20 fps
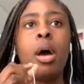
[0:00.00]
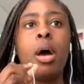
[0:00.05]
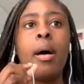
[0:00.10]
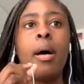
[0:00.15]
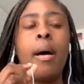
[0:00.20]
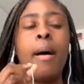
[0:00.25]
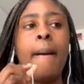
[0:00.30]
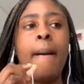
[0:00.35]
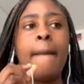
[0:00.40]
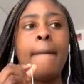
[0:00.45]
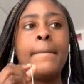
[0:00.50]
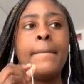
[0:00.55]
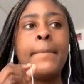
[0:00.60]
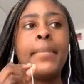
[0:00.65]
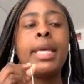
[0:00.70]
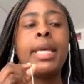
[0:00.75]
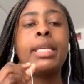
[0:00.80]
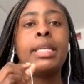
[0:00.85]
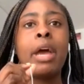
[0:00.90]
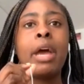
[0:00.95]

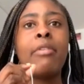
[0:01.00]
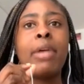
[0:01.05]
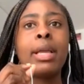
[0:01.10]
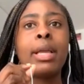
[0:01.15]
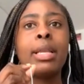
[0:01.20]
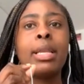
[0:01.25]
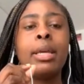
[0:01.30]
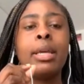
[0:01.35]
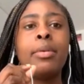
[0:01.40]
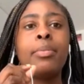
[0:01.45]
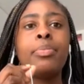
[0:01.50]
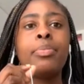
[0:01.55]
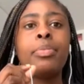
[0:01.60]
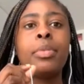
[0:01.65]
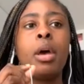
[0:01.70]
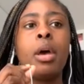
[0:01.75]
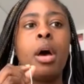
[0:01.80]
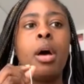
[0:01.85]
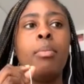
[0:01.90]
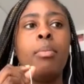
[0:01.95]
indirectly.
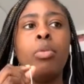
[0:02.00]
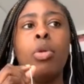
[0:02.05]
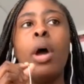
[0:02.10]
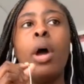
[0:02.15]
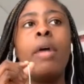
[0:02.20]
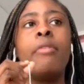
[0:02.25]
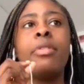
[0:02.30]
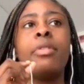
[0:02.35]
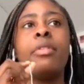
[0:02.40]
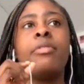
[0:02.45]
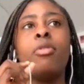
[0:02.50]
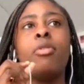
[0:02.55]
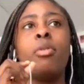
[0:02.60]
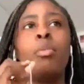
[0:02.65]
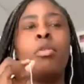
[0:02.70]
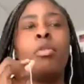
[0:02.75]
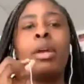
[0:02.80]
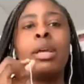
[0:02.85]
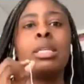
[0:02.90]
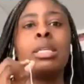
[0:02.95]
Not every
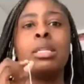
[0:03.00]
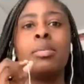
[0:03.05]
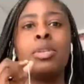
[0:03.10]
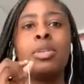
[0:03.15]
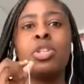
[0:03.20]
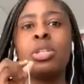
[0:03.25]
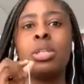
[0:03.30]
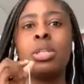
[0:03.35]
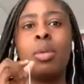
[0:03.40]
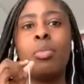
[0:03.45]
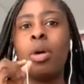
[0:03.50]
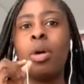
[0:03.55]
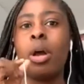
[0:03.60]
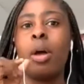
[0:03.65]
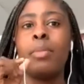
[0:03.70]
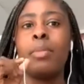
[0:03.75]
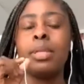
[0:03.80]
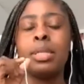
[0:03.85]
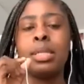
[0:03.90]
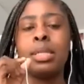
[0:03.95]
form of racism is just someone
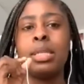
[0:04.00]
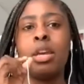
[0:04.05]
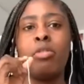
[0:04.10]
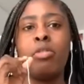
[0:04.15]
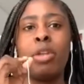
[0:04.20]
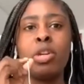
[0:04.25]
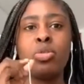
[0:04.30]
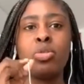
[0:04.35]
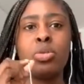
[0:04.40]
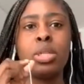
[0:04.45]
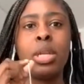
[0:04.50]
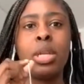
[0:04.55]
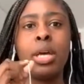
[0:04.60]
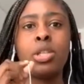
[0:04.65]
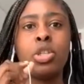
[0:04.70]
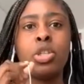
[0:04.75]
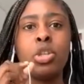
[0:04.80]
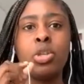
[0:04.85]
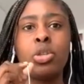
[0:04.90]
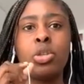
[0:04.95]
coming to say a racial slur
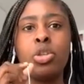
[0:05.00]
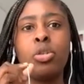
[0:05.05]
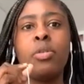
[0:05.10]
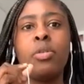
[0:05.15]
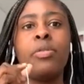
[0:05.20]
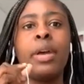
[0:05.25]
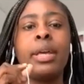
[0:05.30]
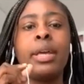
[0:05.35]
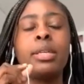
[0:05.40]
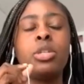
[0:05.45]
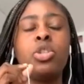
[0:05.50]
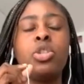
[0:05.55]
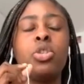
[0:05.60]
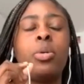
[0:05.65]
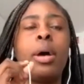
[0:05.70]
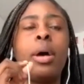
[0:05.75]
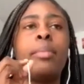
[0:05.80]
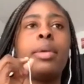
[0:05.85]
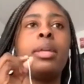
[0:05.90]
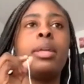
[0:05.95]
to your face. Do you know
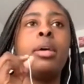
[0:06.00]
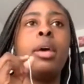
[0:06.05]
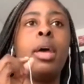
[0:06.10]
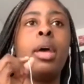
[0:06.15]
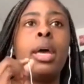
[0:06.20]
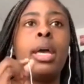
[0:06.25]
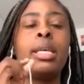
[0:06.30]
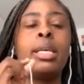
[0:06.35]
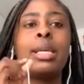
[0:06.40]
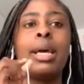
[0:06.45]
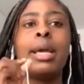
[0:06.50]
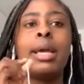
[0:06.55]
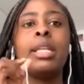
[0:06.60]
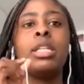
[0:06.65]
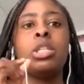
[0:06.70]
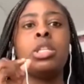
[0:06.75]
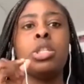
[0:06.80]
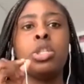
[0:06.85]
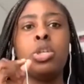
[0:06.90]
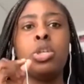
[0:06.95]
what I mean? It's like
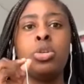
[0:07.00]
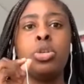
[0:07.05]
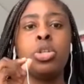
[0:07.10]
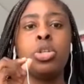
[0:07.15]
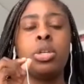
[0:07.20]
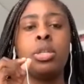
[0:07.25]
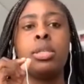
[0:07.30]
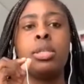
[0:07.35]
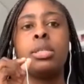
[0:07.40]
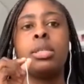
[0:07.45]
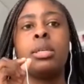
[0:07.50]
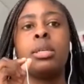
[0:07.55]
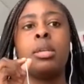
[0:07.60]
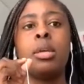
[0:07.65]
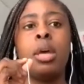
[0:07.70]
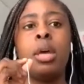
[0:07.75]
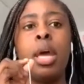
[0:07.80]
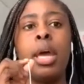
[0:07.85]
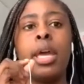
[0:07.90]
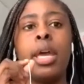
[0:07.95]
institutions and
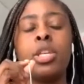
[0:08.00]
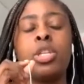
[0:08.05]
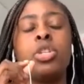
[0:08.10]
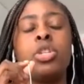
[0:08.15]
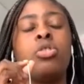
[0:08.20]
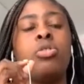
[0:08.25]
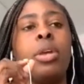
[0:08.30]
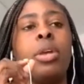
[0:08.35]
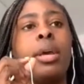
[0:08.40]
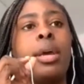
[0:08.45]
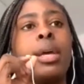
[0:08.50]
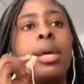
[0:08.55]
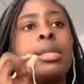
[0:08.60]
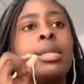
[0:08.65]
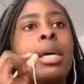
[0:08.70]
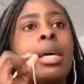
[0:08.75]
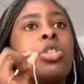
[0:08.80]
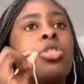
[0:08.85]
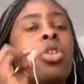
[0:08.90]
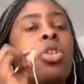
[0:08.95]
history,
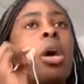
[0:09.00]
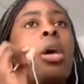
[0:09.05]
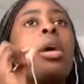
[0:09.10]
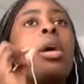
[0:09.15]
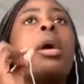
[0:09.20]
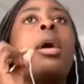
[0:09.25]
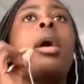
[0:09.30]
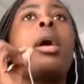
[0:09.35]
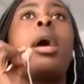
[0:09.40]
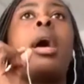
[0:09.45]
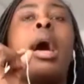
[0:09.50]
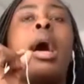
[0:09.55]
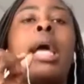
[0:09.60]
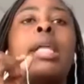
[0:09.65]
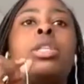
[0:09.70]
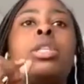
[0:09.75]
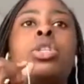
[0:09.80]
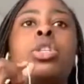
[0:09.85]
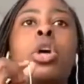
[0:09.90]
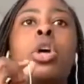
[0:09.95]
etc.
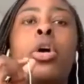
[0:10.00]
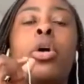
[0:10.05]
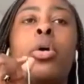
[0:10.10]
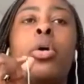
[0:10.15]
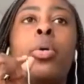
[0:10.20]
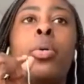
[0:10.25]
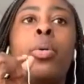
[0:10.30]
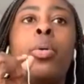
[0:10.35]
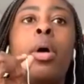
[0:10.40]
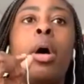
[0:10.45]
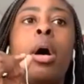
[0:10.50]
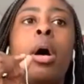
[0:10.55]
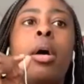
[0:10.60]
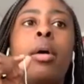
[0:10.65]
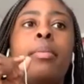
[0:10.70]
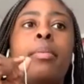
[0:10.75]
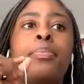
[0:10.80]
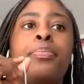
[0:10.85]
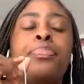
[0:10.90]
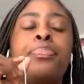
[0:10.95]
And so
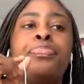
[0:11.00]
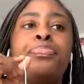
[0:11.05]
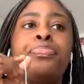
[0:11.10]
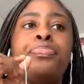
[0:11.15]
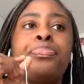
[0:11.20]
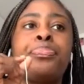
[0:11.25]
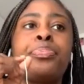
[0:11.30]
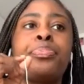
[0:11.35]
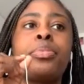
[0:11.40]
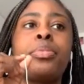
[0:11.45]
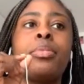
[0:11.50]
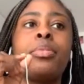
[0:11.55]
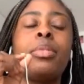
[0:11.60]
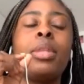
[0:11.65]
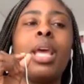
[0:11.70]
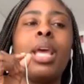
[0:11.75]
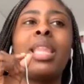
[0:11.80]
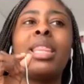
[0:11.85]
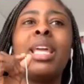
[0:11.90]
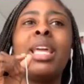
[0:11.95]

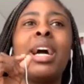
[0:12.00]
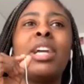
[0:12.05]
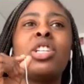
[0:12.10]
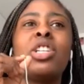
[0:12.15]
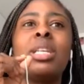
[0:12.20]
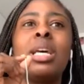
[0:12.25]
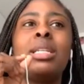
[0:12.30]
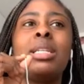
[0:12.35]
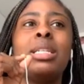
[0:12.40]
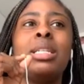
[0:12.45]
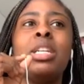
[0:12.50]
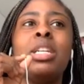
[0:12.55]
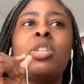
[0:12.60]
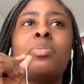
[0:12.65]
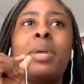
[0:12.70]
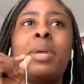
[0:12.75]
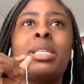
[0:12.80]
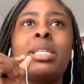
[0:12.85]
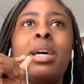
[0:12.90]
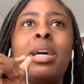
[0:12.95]
I think I just had to
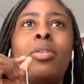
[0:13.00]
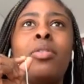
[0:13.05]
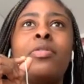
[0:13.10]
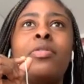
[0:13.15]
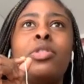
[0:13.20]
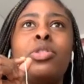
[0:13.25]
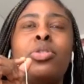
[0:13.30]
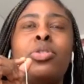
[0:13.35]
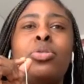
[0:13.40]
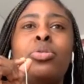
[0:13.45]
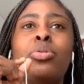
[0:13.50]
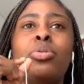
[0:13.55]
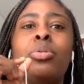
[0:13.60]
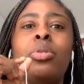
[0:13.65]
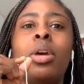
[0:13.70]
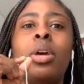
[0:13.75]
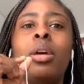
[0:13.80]
teach myself to